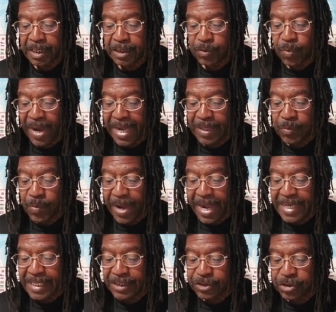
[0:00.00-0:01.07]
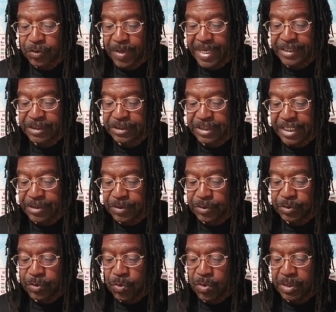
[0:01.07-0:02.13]
Dwayne Wade and
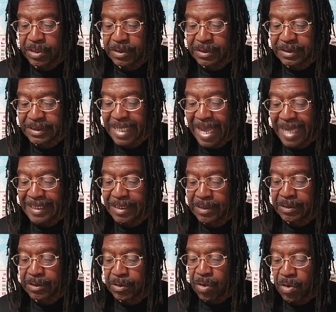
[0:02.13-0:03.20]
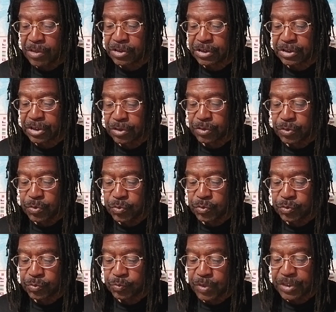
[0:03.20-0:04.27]
transgender daughter Zaya launched a new
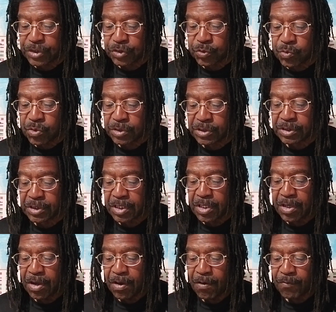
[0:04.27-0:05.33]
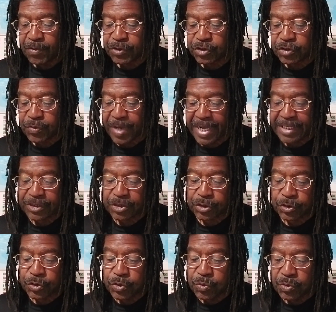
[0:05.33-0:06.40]
resource for trans
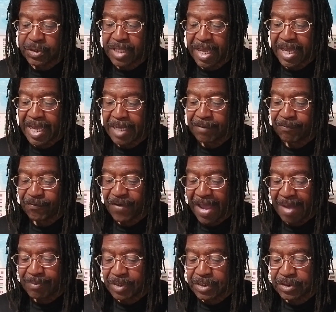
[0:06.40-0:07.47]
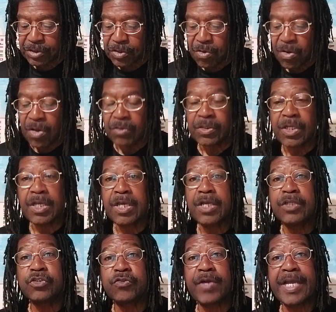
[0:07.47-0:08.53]
youth and families called
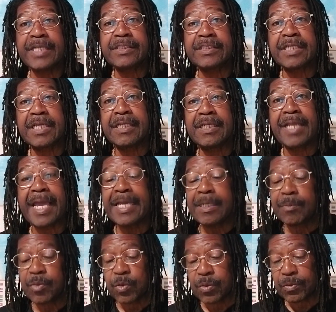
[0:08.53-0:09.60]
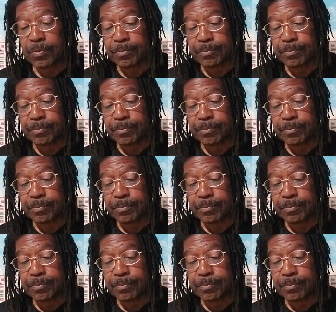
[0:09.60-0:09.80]
Translatable.